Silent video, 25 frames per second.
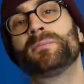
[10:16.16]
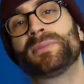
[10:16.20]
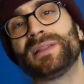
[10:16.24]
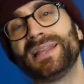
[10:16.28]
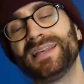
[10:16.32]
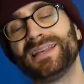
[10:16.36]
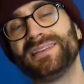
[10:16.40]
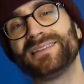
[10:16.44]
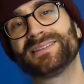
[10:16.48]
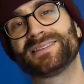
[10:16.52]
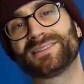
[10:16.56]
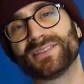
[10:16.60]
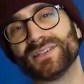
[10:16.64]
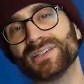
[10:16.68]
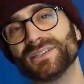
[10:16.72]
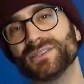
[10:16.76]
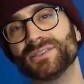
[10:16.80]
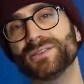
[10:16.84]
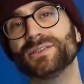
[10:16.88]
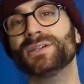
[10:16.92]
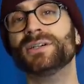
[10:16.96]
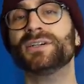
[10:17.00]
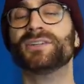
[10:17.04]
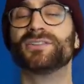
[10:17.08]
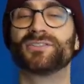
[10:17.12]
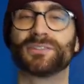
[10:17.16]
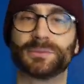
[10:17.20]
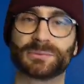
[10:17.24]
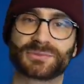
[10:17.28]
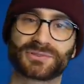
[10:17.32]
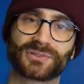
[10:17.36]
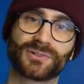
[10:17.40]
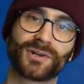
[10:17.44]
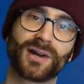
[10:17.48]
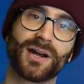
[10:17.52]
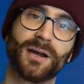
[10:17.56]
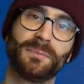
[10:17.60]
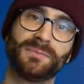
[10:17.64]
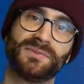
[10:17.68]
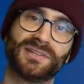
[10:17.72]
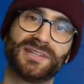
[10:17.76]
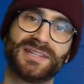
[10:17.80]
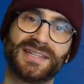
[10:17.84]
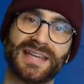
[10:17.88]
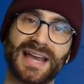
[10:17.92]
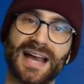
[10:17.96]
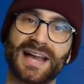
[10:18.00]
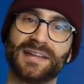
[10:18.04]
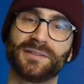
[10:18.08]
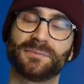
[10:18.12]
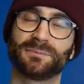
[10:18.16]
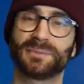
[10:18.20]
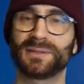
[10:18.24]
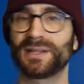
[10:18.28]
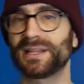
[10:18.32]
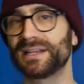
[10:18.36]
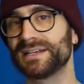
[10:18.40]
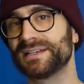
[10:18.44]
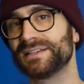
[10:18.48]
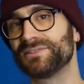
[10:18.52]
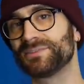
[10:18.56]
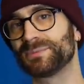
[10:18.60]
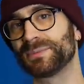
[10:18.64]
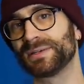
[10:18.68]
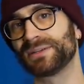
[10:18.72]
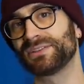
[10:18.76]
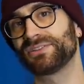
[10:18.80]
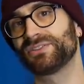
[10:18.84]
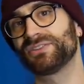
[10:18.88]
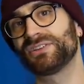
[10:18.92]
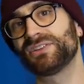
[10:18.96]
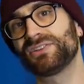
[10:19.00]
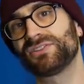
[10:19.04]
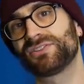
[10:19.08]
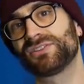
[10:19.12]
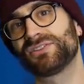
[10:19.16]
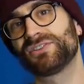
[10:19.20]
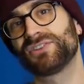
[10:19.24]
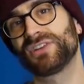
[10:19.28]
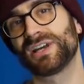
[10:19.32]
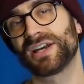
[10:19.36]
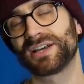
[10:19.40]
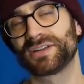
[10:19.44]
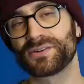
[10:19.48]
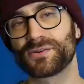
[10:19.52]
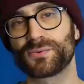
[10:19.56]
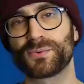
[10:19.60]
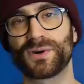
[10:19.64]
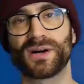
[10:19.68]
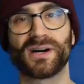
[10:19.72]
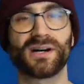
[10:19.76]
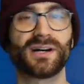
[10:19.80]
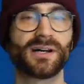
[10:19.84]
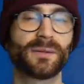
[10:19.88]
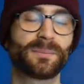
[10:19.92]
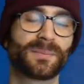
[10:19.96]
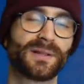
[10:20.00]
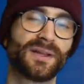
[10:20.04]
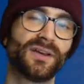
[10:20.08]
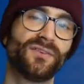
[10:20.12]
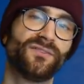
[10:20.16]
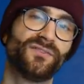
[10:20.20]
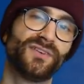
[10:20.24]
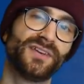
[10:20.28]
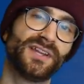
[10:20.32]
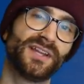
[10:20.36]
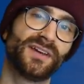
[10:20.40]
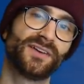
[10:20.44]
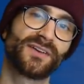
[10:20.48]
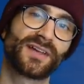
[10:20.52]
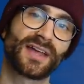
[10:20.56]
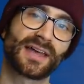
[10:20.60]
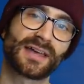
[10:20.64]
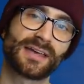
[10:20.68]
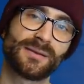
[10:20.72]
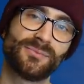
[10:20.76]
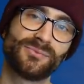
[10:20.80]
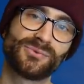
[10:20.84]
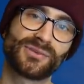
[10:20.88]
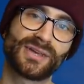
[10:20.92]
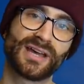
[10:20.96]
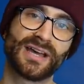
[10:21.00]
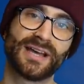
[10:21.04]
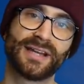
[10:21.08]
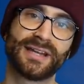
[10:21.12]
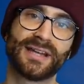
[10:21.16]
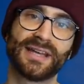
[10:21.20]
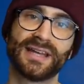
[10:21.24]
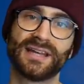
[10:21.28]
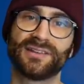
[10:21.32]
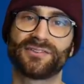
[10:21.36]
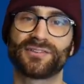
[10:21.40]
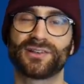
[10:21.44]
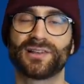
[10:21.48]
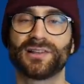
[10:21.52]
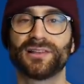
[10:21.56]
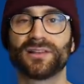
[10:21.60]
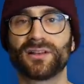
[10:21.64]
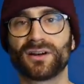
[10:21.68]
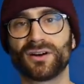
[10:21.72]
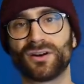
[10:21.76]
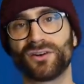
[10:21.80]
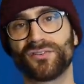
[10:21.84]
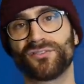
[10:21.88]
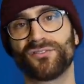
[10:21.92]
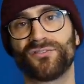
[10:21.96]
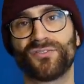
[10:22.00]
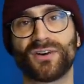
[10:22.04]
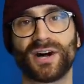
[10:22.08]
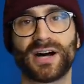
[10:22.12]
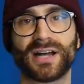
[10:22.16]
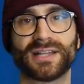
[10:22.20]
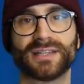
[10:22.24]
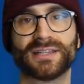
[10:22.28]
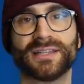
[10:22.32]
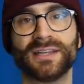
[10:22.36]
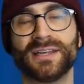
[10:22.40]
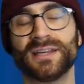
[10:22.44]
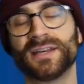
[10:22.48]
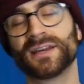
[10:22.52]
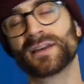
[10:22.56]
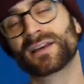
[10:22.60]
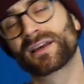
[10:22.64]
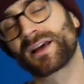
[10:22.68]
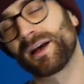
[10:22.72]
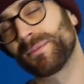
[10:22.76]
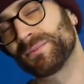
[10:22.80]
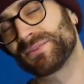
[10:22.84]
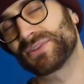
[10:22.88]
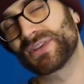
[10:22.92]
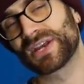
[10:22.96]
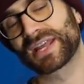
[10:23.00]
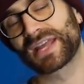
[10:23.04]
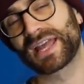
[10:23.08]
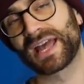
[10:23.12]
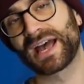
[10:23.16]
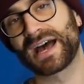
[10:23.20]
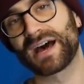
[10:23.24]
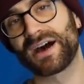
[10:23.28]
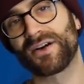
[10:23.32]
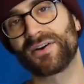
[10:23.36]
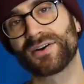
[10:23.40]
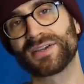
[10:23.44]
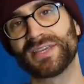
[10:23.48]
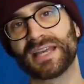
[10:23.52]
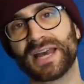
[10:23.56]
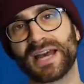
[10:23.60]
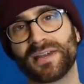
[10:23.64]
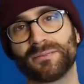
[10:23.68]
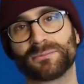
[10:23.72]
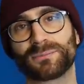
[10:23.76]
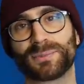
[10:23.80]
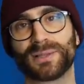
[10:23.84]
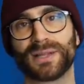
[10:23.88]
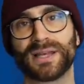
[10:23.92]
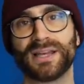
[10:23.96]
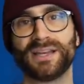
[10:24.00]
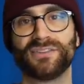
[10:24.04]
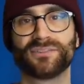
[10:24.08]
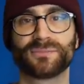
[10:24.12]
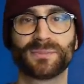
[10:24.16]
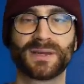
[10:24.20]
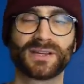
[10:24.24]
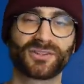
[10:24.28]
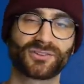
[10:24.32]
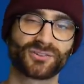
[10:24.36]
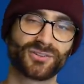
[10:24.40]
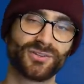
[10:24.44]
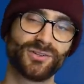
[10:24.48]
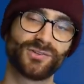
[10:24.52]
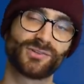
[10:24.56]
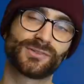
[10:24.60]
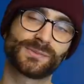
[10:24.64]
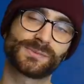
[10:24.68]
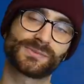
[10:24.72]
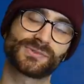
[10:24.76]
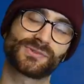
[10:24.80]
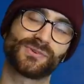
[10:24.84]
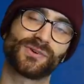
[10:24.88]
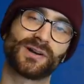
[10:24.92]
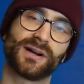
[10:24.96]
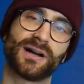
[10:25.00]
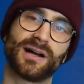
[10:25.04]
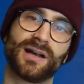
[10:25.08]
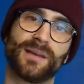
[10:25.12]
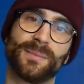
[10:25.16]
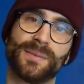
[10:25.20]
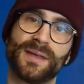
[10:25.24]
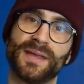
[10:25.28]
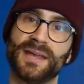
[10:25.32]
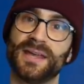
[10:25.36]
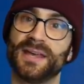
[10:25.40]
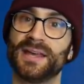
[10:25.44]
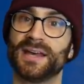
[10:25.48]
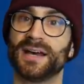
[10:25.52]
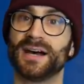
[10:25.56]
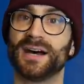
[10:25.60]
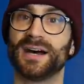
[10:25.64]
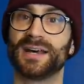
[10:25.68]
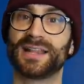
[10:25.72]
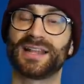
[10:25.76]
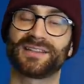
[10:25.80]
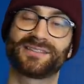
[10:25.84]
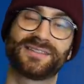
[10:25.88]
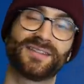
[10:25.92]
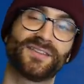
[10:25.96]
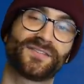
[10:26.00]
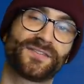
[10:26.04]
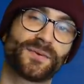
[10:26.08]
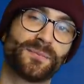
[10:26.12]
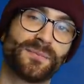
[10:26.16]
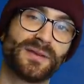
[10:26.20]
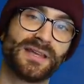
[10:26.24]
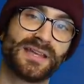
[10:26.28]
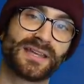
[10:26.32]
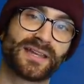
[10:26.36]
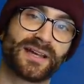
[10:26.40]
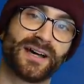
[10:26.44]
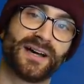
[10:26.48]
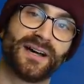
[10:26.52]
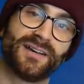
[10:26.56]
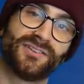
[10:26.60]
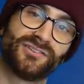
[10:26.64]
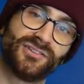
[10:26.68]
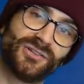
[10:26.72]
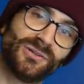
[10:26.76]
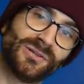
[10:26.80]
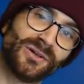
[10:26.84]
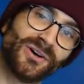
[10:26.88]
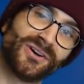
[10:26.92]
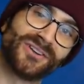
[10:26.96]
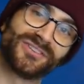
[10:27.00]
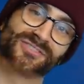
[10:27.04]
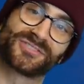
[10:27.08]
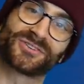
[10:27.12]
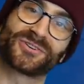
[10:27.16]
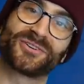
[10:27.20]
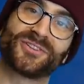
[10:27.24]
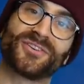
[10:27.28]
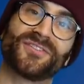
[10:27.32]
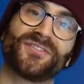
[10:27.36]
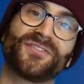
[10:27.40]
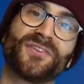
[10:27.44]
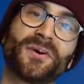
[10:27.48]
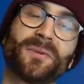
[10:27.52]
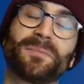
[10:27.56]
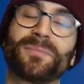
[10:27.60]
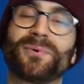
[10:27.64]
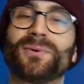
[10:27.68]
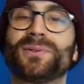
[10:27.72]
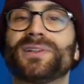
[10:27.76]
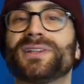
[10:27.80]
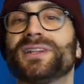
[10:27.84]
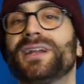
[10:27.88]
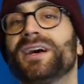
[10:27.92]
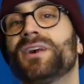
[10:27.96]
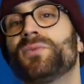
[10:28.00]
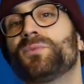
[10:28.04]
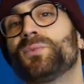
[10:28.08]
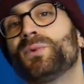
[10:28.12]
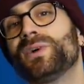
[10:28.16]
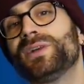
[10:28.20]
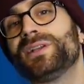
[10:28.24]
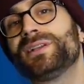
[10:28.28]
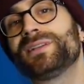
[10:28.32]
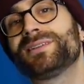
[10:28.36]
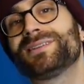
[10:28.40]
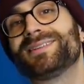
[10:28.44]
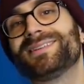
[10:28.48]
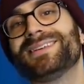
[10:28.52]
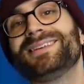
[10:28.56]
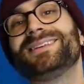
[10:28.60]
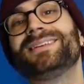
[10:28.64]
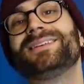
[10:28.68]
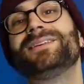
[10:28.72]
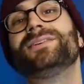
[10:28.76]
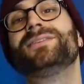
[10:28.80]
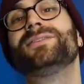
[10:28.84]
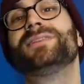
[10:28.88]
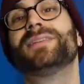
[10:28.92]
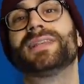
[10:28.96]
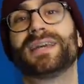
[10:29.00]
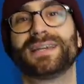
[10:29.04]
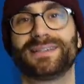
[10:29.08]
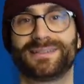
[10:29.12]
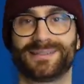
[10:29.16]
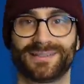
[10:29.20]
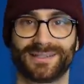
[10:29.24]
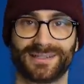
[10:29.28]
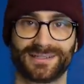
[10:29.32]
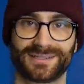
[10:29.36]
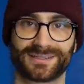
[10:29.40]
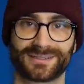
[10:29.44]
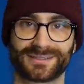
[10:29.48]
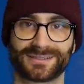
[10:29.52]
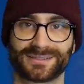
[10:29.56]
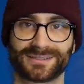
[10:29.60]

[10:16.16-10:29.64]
please do subscribe to Yan Plays, my sister channel, where I play video games and it's a lot of fun. Come check it out, Yan Plays, make sure you subscribe. Uh, that's it from me guys, you lot enjoy the football and I will see you later